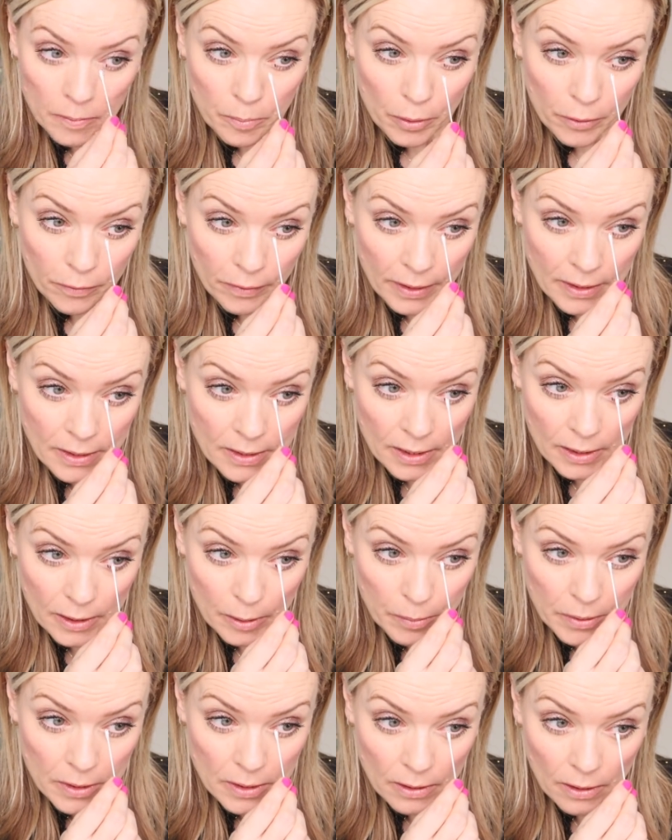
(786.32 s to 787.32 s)
Preventing
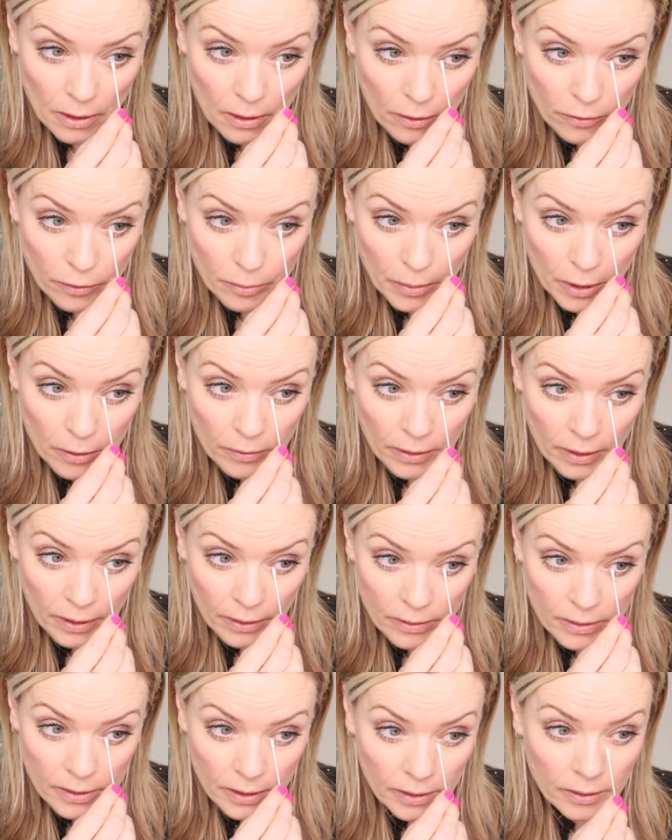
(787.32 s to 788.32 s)
the mascara from
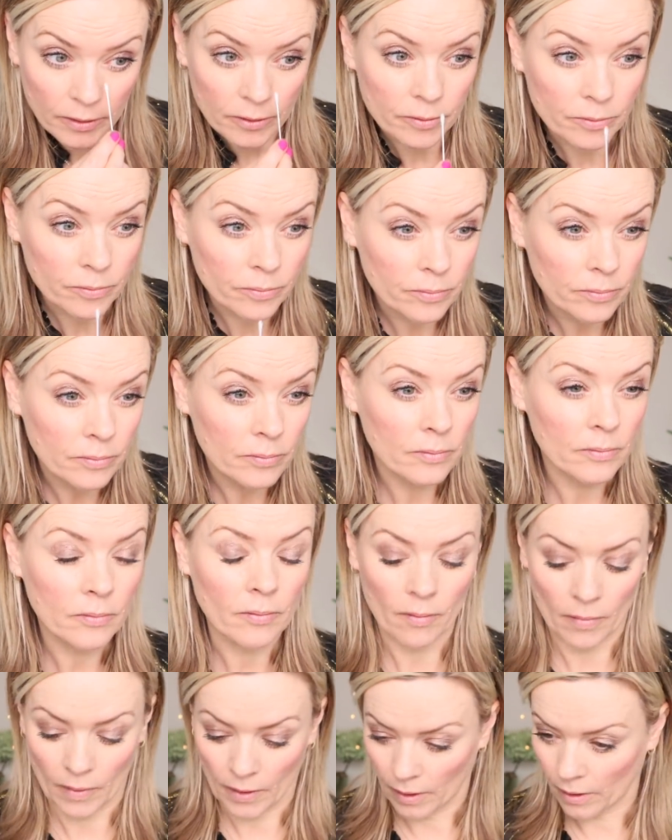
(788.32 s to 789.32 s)
overloading.
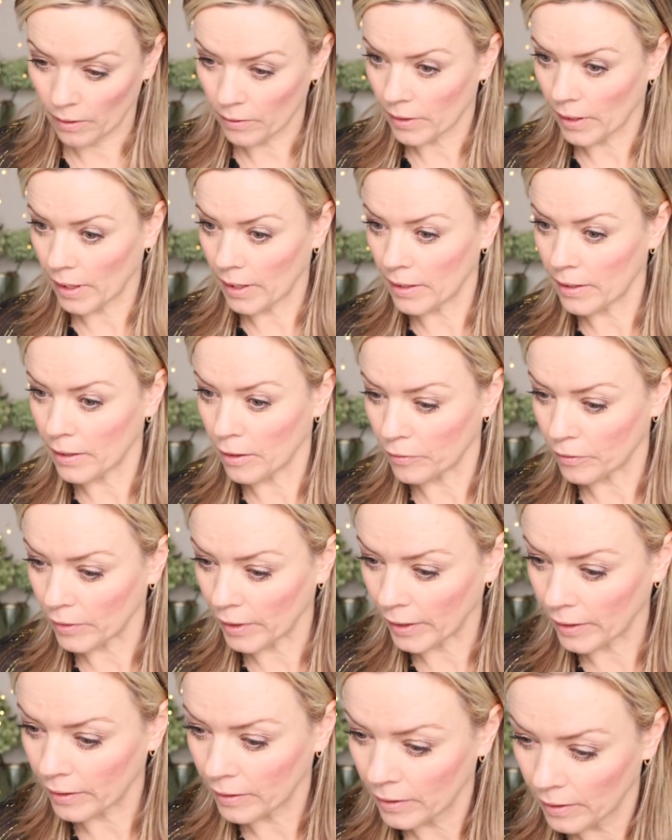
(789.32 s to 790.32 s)
Okay,
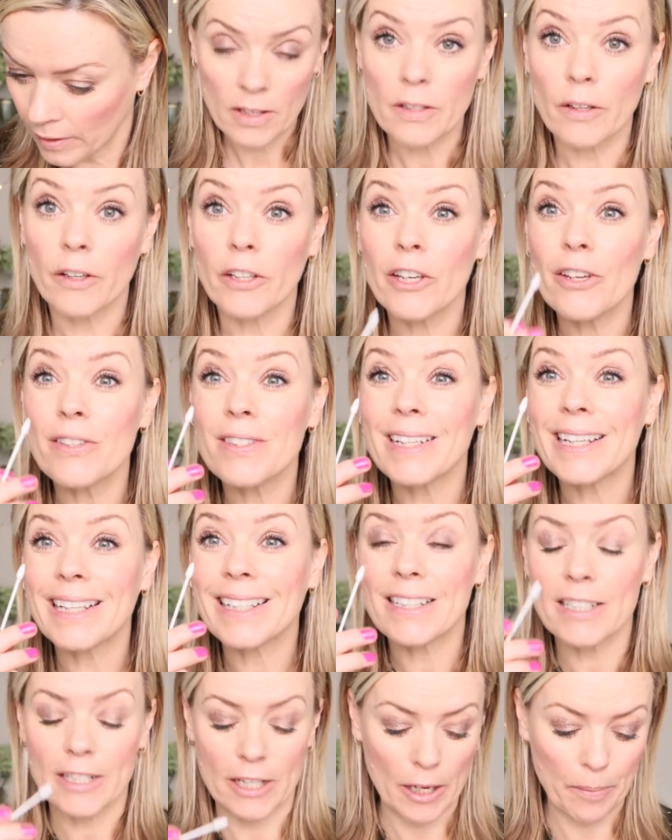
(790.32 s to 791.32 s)
lovely. So I'm going to use the
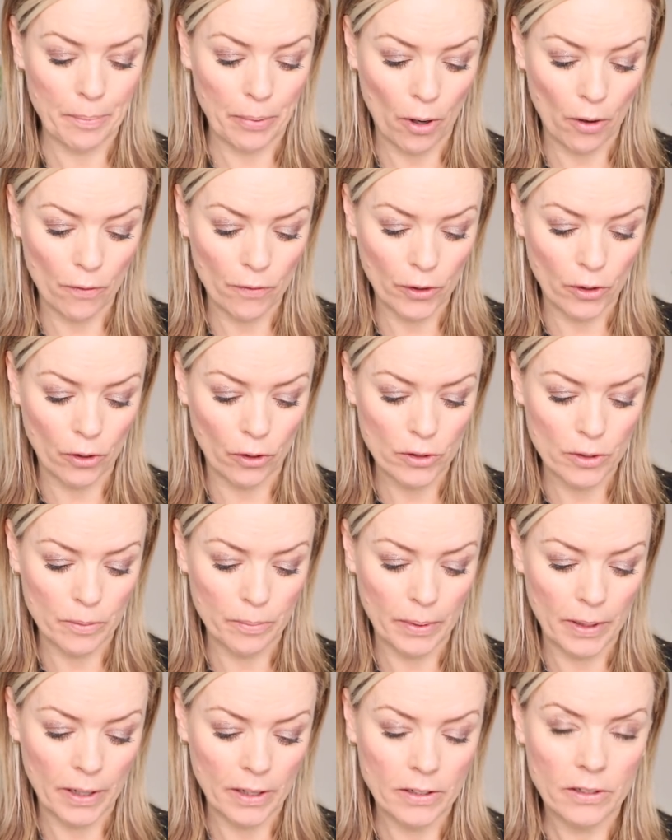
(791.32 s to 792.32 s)
little tip of the cotton
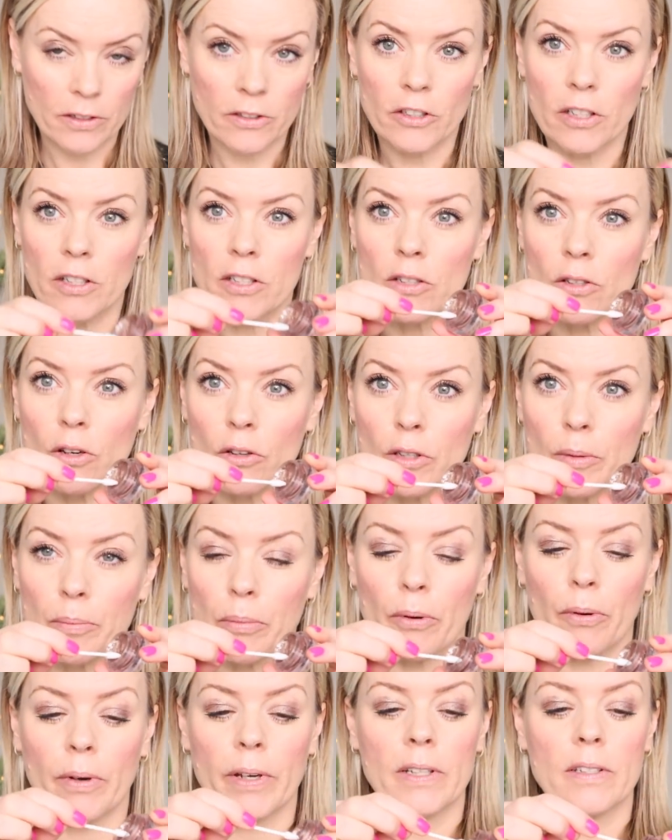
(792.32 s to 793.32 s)
bud just on the
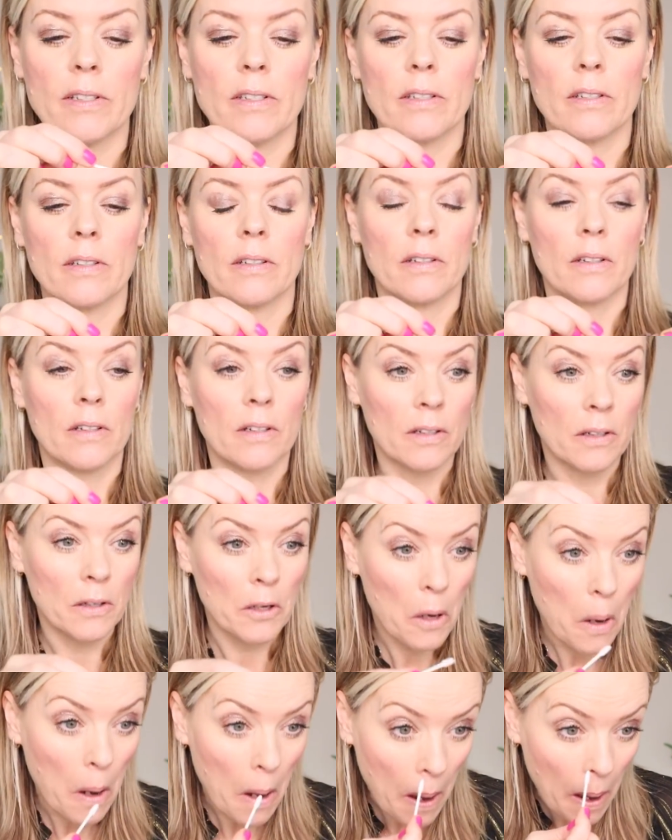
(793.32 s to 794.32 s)
point,
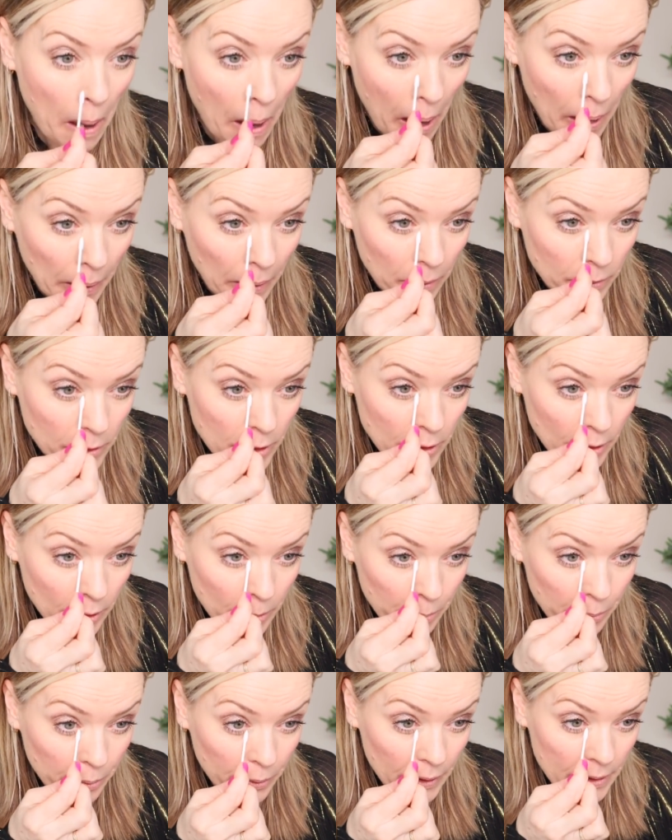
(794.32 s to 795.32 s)
and I'm just
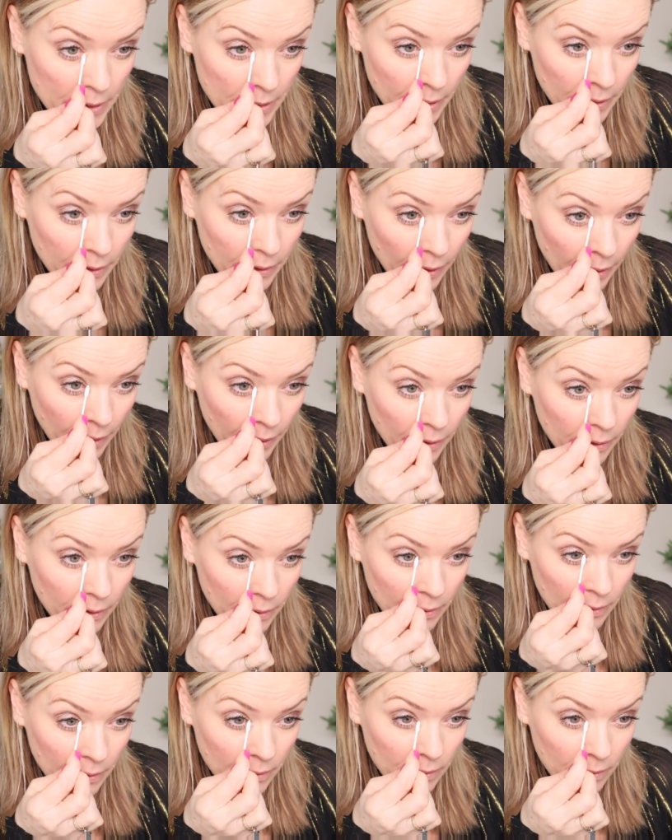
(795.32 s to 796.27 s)
going to press it in there.